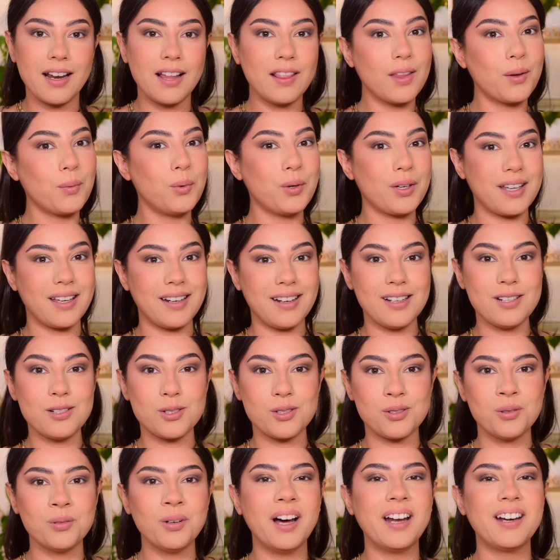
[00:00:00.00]
and then we'll get
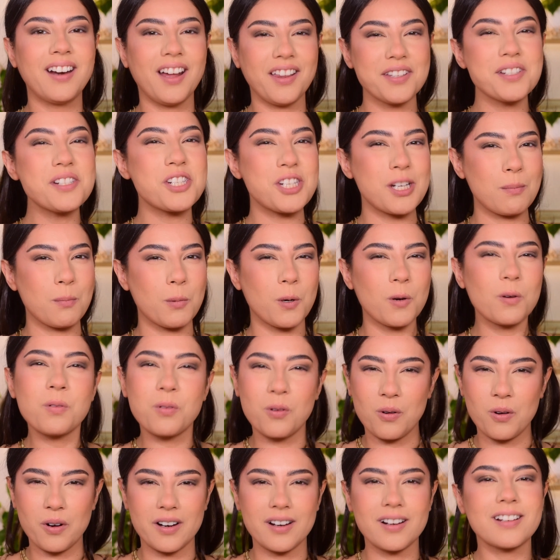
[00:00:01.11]
into another shimmer
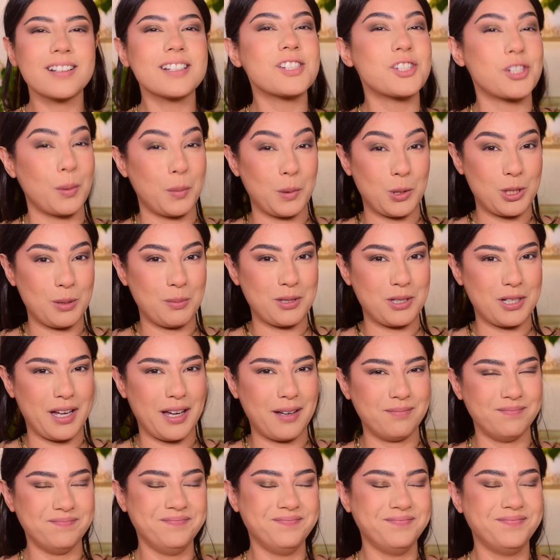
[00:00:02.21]
for shimmer
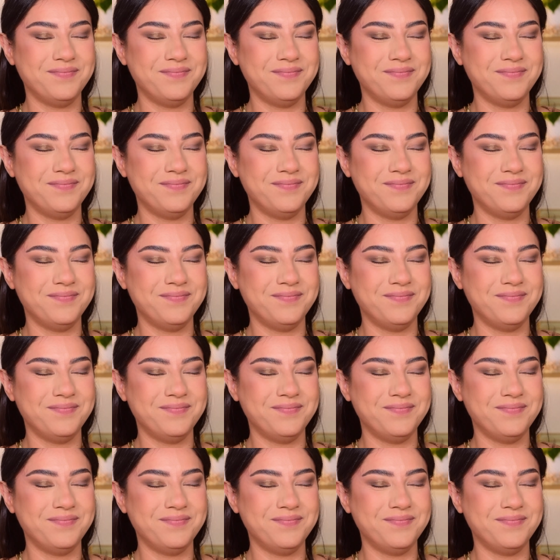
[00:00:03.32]
time.